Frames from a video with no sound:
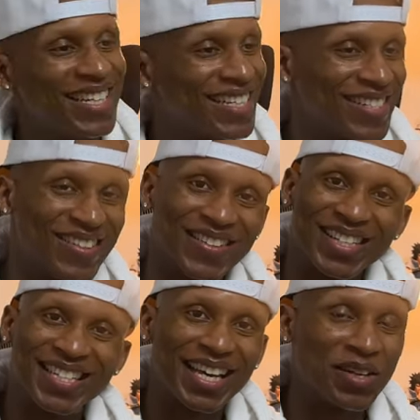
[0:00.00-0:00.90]
So the
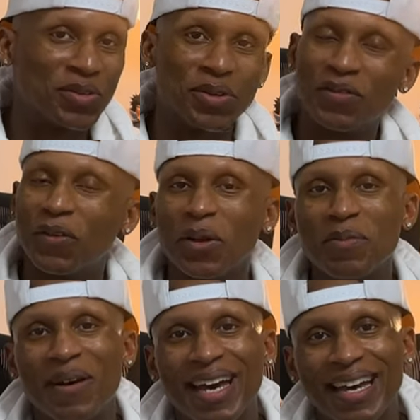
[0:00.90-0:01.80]
schedule was fully
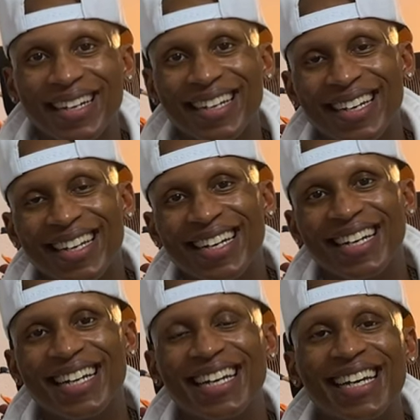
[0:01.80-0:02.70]
packed,
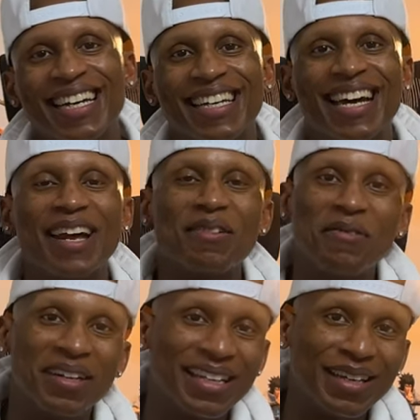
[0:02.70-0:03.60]
and I don't
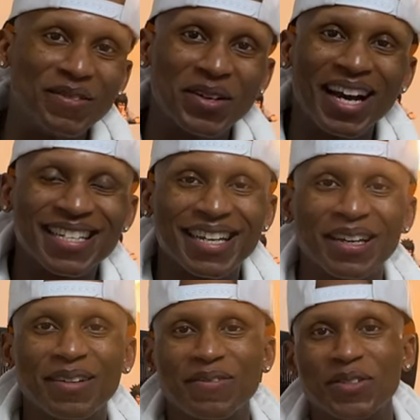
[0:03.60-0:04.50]
wanna leave you guys
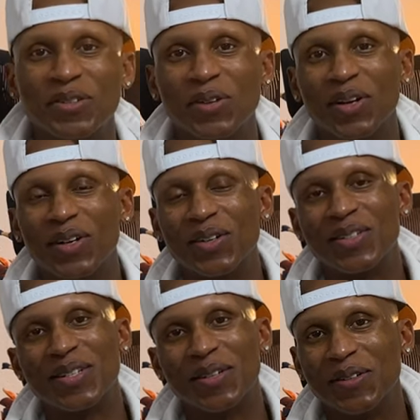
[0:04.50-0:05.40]
hanging for too long.
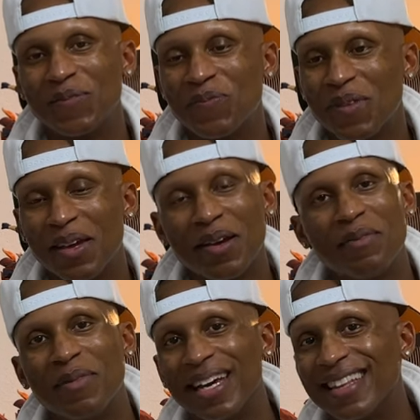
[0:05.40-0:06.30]
So,
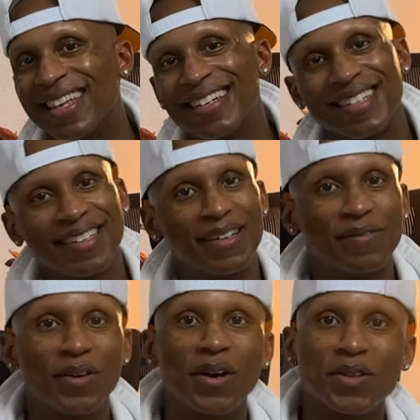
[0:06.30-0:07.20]
man, thanks again
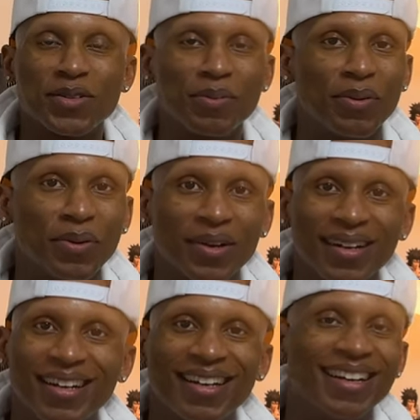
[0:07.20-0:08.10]
for all the support.
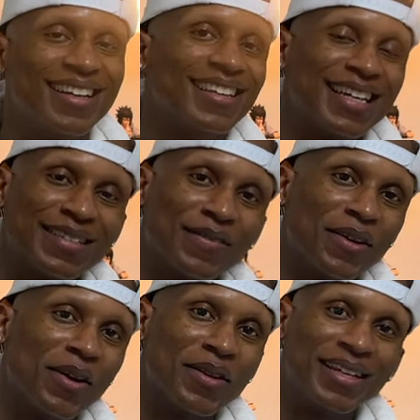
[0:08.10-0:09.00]
Thanks for
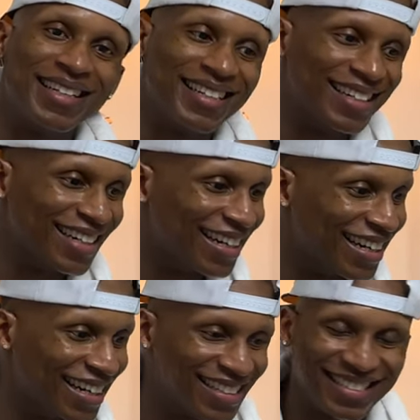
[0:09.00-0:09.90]
all the
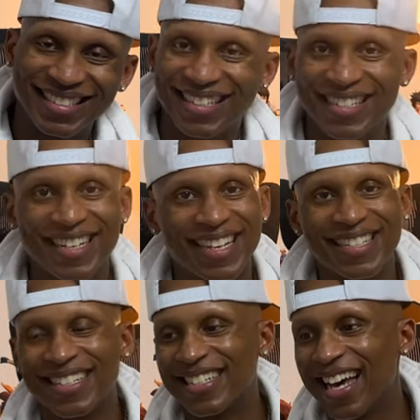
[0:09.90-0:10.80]
uh,
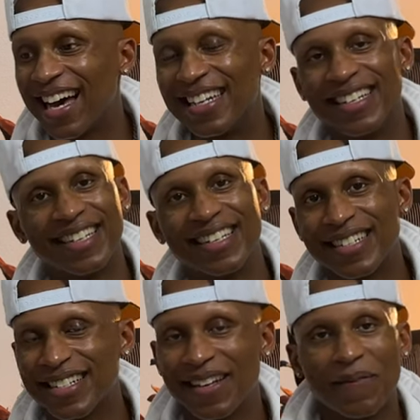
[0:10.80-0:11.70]
suggestion,
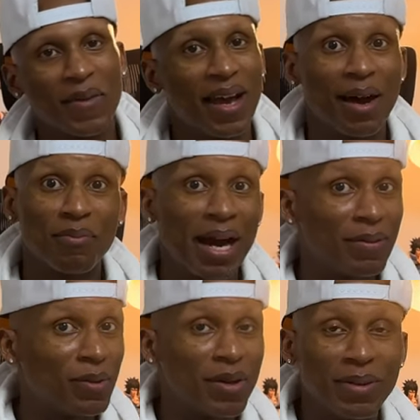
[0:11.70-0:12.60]
ideas. I
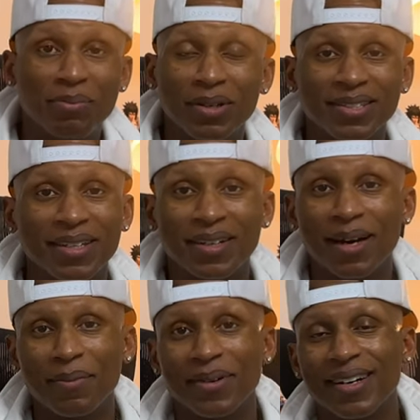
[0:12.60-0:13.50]
probably will be pushing a
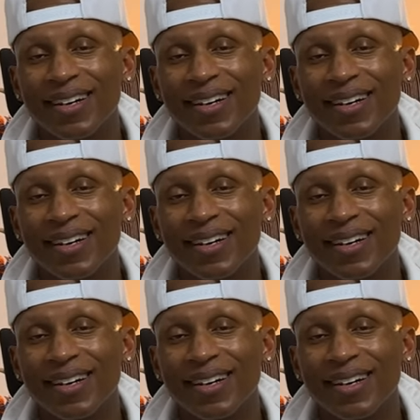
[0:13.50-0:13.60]
couple of